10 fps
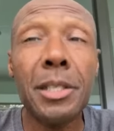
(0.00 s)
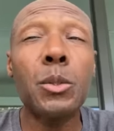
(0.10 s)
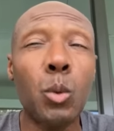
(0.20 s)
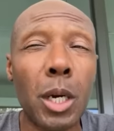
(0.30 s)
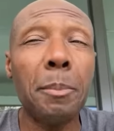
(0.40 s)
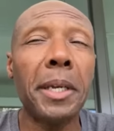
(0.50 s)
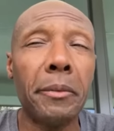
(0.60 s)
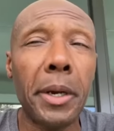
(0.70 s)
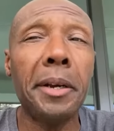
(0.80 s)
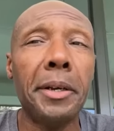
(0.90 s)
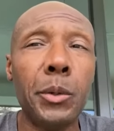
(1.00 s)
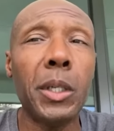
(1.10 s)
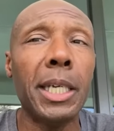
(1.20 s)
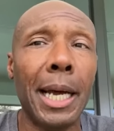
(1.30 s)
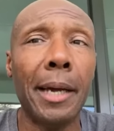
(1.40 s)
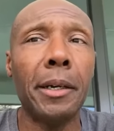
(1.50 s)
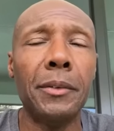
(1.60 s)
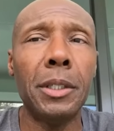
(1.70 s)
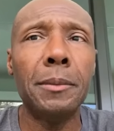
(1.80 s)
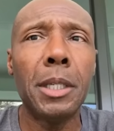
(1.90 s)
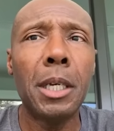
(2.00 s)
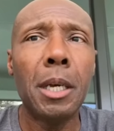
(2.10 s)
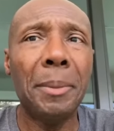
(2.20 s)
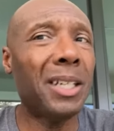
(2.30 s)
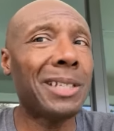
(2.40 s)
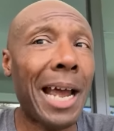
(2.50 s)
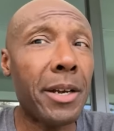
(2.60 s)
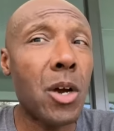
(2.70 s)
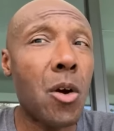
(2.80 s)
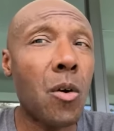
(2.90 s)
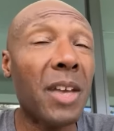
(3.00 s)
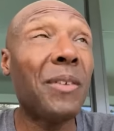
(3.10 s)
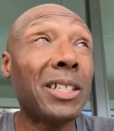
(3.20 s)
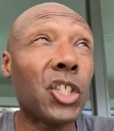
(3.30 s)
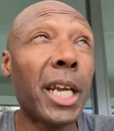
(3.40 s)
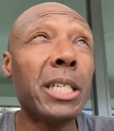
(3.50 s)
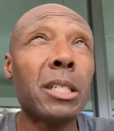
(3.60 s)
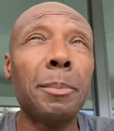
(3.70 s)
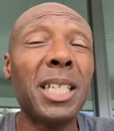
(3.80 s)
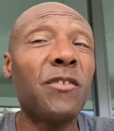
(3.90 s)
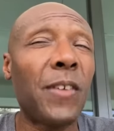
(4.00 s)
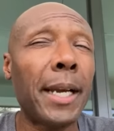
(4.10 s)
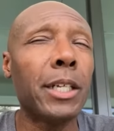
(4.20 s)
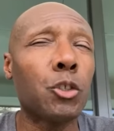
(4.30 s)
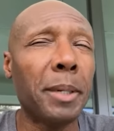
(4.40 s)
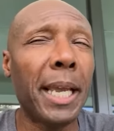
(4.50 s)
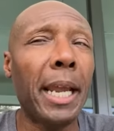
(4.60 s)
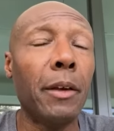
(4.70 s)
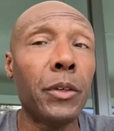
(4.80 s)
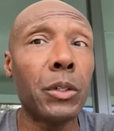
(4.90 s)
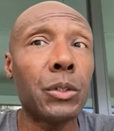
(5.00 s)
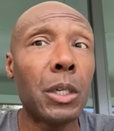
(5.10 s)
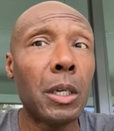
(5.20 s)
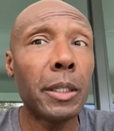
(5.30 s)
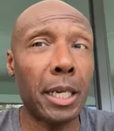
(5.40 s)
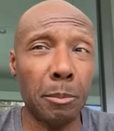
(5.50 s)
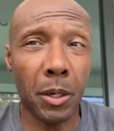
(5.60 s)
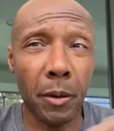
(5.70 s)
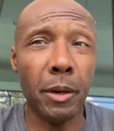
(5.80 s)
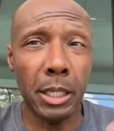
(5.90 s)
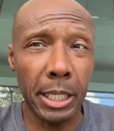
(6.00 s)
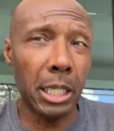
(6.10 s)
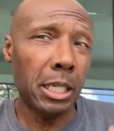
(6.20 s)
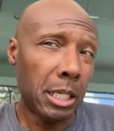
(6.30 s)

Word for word: is what I'm getting ready to, to get out of it. Because I know if I change some of these financial behaviors that I'm currently